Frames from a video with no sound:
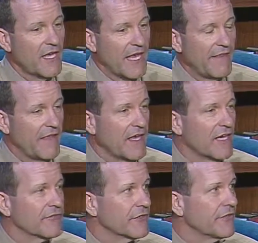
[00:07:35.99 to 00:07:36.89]
And they
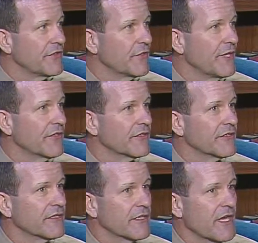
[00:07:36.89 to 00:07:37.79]
offer a few
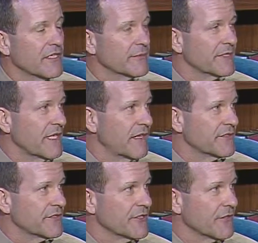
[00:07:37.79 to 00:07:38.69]
other
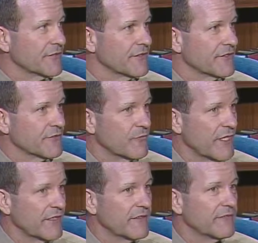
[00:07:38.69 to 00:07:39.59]
cosmetology services as
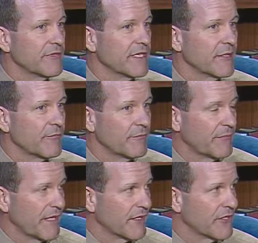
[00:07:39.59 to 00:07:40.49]
well,
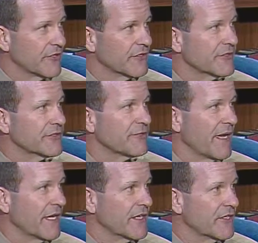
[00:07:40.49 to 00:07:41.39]
pedicures,
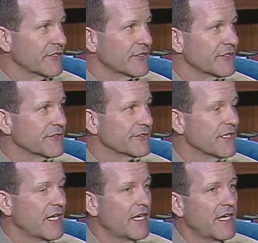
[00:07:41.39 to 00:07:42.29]
manicures.
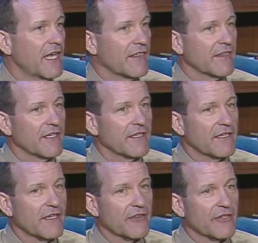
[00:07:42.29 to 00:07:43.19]
I think
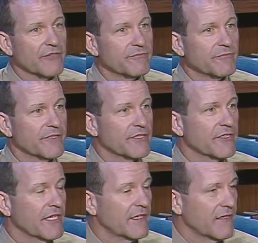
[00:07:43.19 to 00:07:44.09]
they're
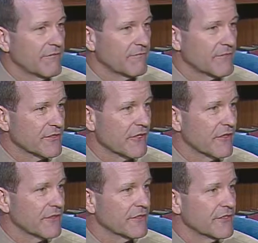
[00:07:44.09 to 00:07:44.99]

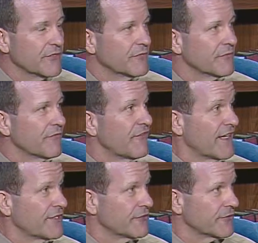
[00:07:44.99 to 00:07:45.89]
starting to do some
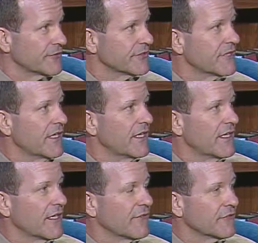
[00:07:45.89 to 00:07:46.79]
facials
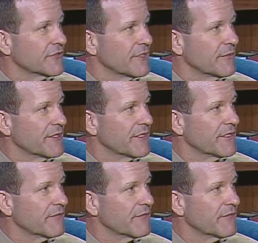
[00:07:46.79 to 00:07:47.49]
for some of their